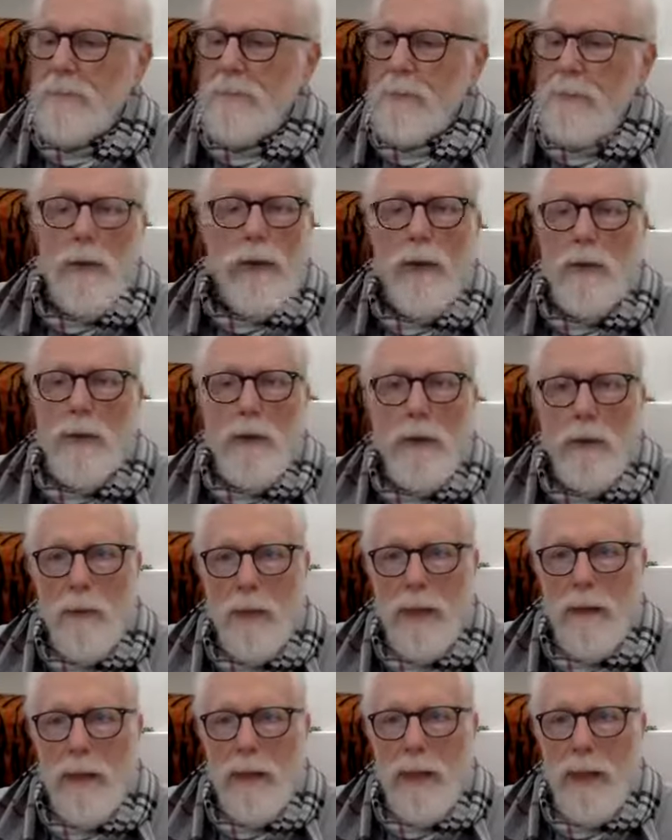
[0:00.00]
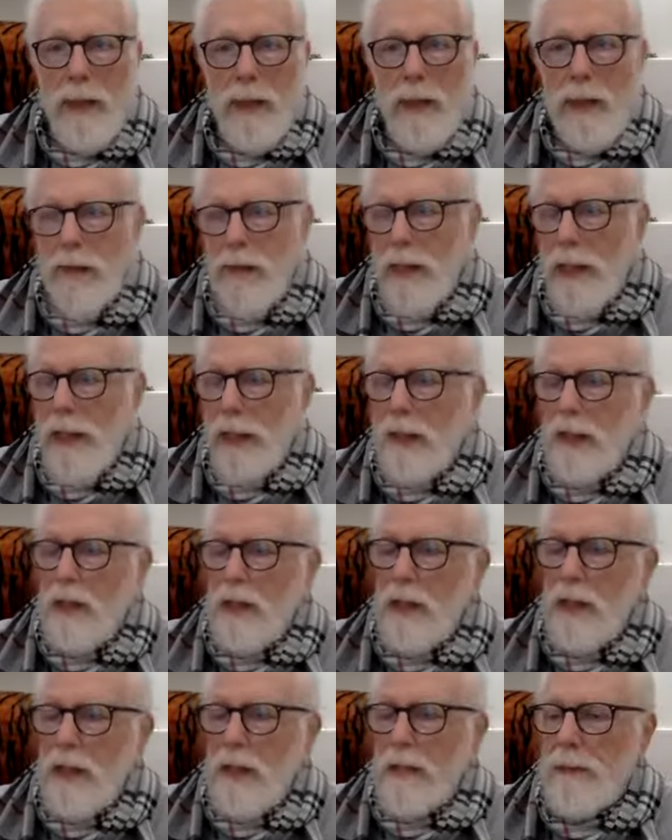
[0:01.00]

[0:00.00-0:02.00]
We don't know where he is, actually,